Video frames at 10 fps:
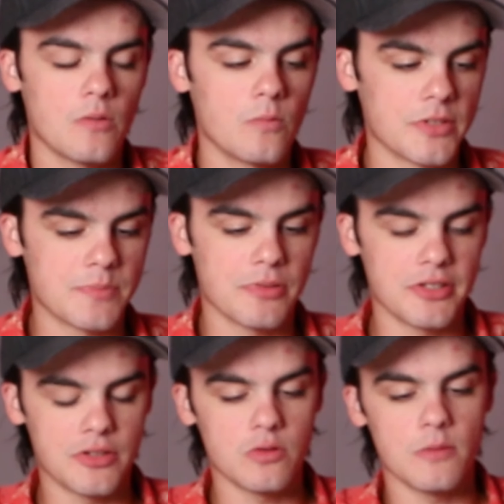what's
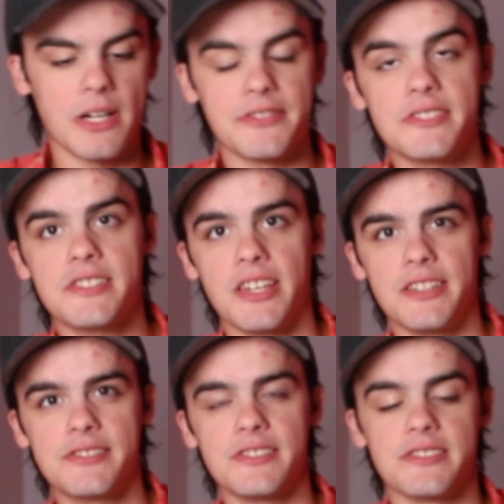pretty cool about this
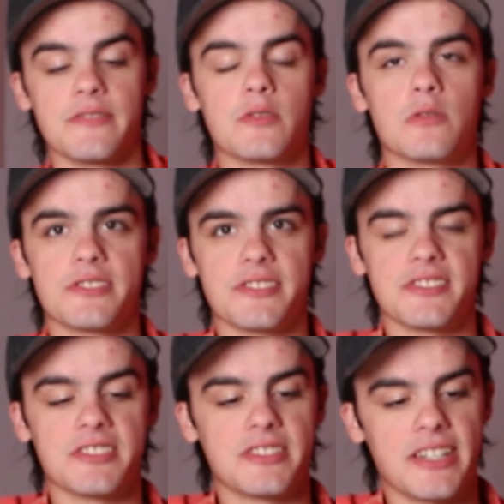case is, of course,
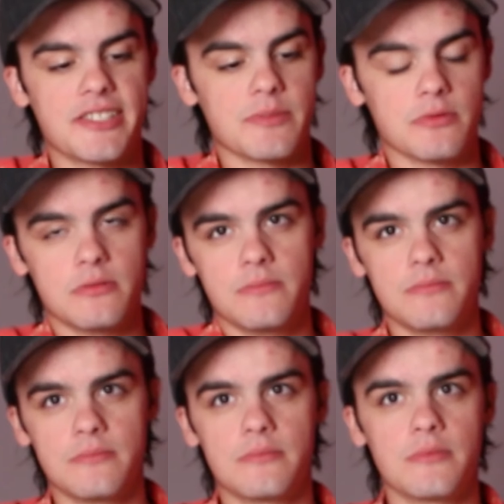because it's detachable,
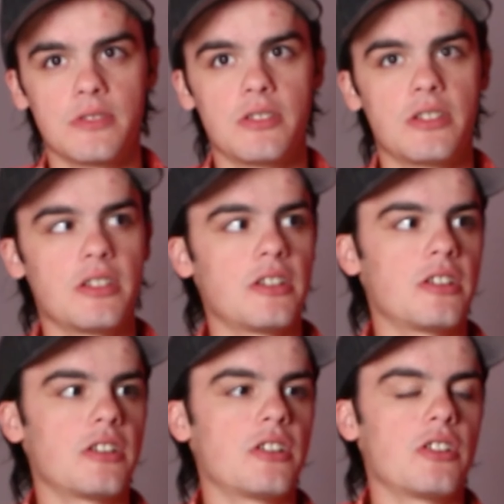
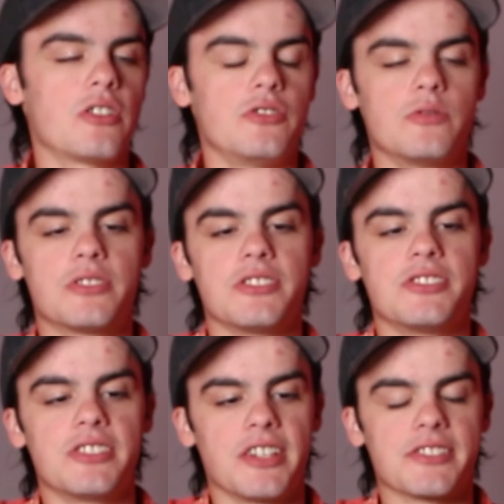you can
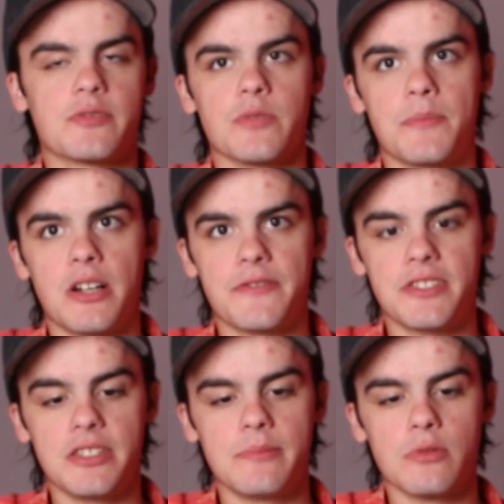just rip off the
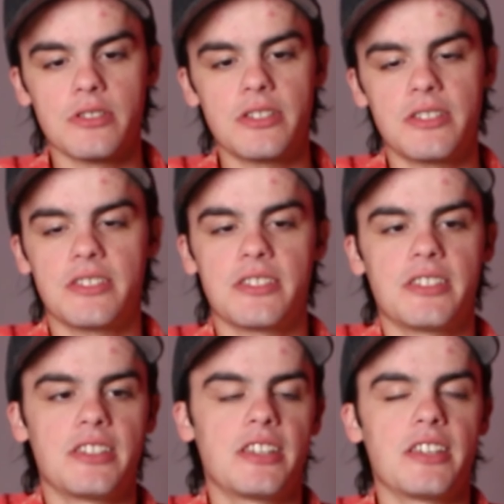keyboard
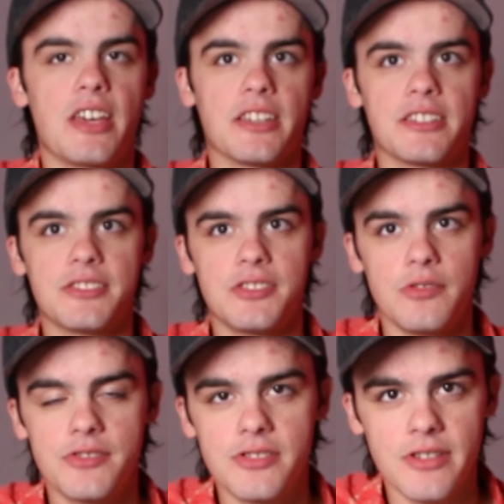and get to
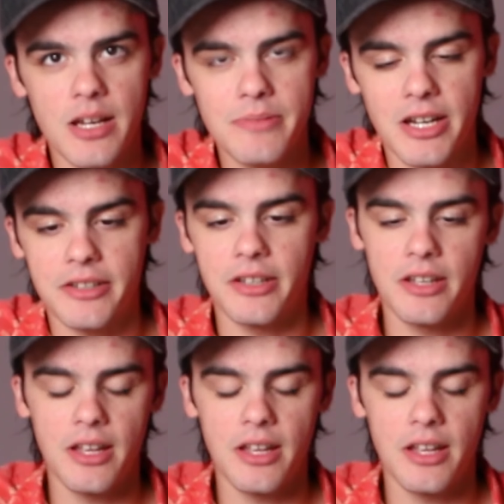using your iPad.